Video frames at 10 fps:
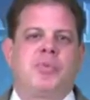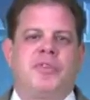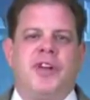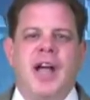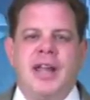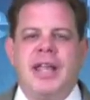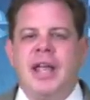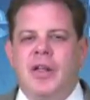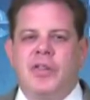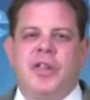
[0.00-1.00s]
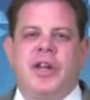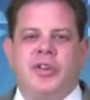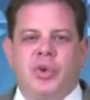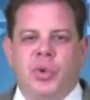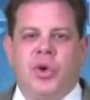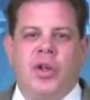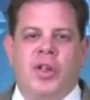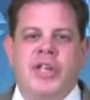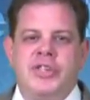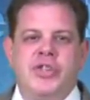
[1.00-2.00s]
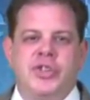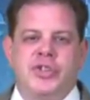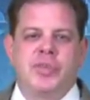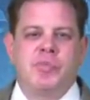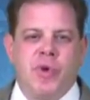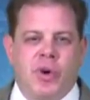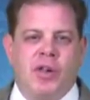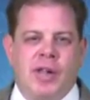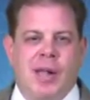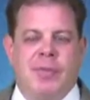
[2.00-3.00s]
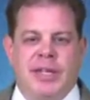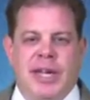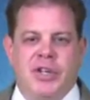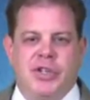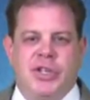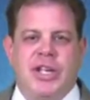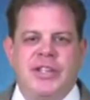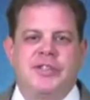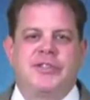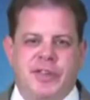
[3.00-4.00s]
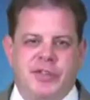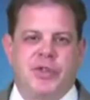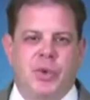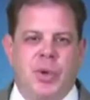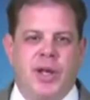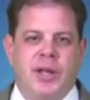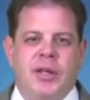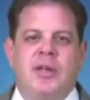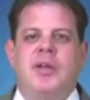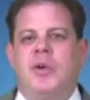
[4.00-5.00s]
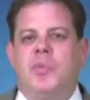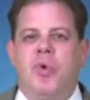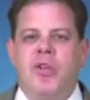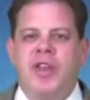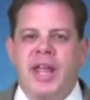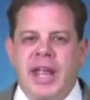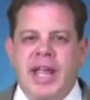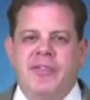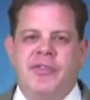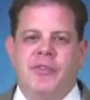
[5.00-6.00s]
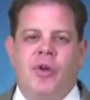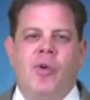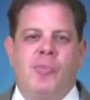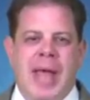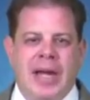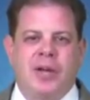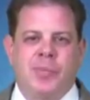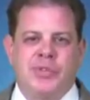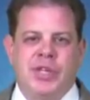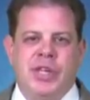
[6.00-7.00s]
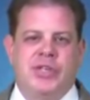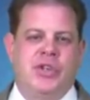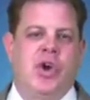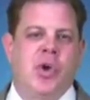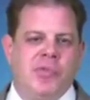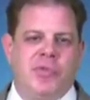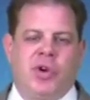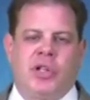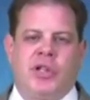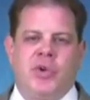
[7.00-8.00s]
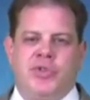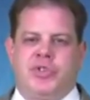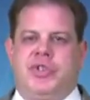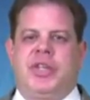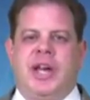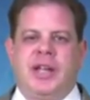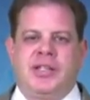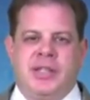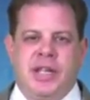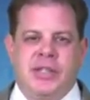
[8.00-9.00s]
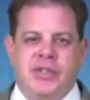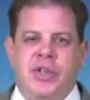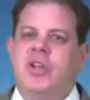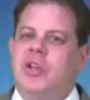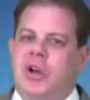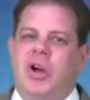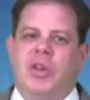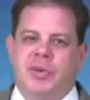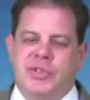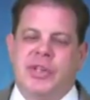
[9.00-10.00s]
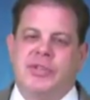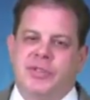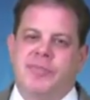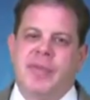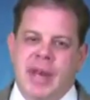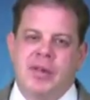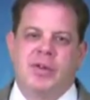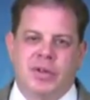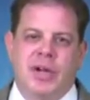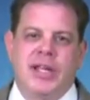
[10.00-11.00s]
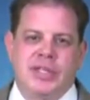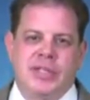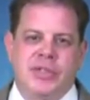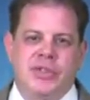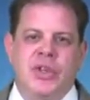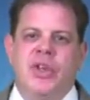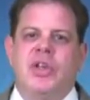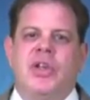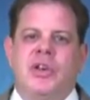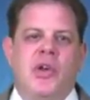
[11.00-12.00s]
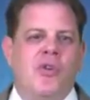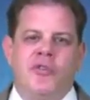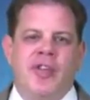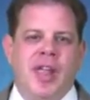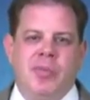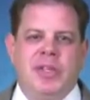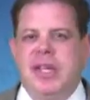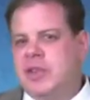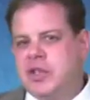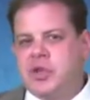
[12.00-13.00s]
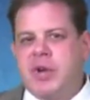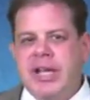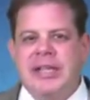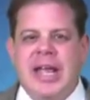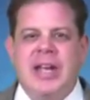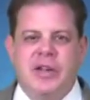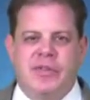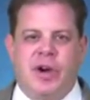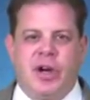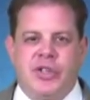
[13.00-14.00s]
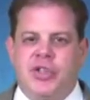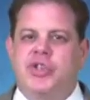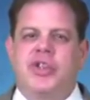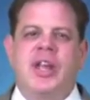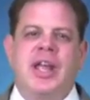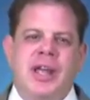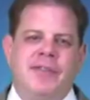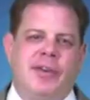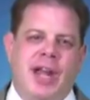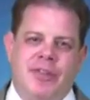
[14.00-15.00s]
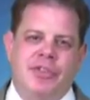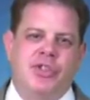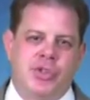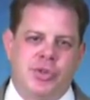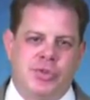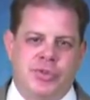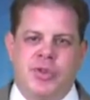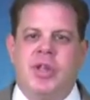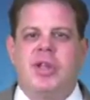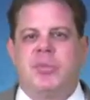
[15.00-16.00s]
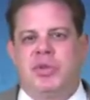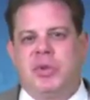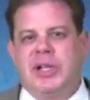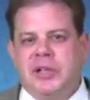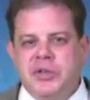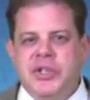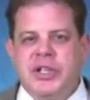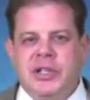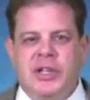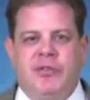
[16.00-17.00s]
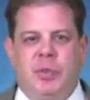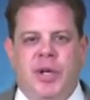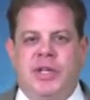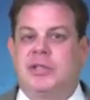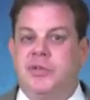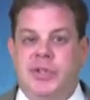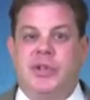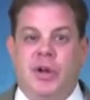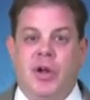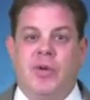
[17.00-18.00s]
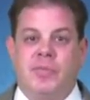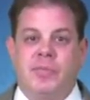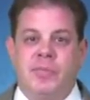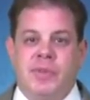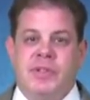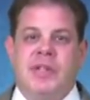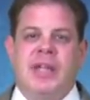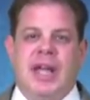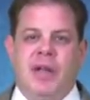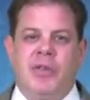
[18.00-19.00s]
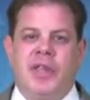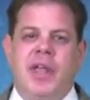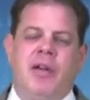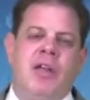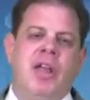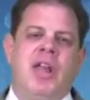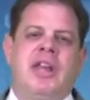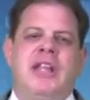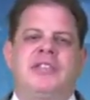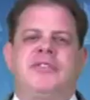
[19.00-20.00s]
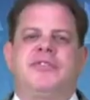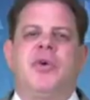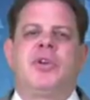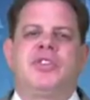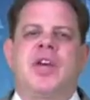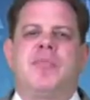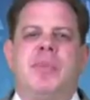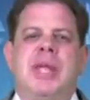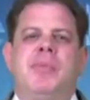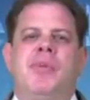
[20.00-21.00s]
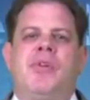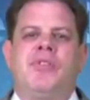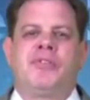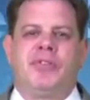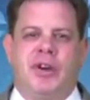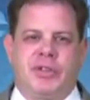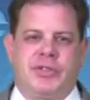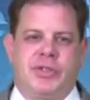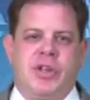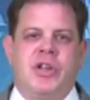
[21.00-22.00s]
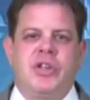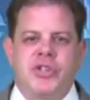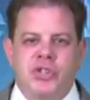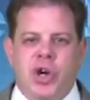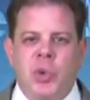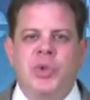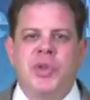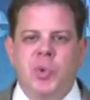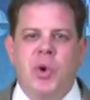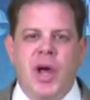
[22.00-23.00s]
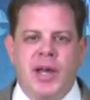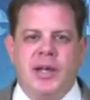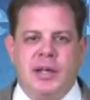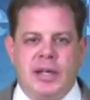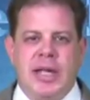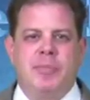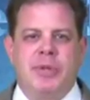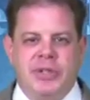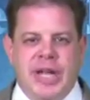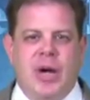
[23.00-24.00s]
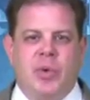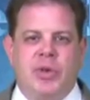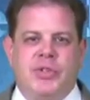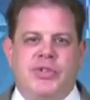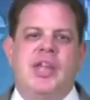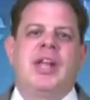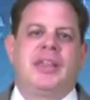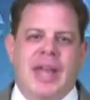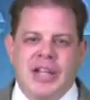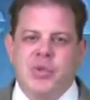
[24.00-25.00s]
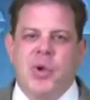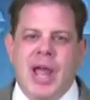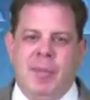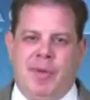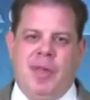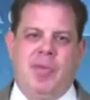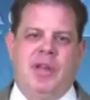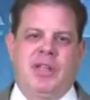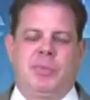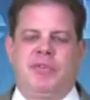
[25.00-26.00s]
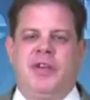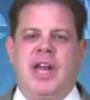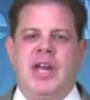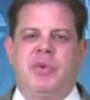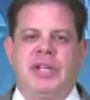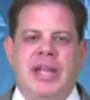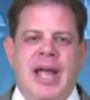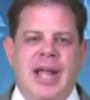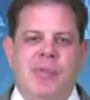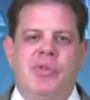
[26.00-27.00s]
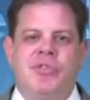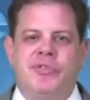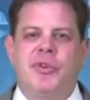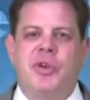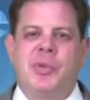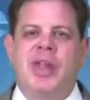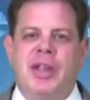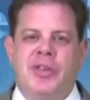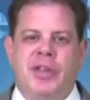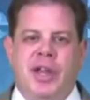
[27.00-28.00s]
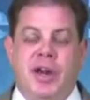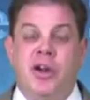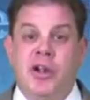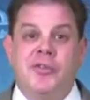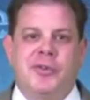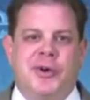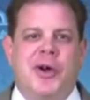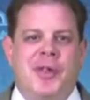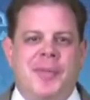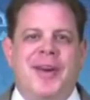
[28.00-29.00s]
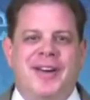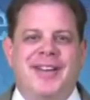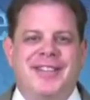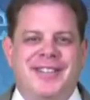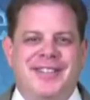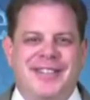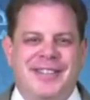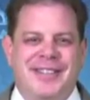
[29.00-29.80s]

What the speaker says: Providing health care to all isn't just a moral obligation, it's a fiscal one. More than half of all bankruptcies and home foreclosures in the United States are the result of medical crises. No family in this great land of ours should ever have to choose between losing a loved one and losing their home. Healthcare needs to focus on people first. Start with the one and build outwards. That's why I'm committed to providing reliable, affordable healthcare for all Americans.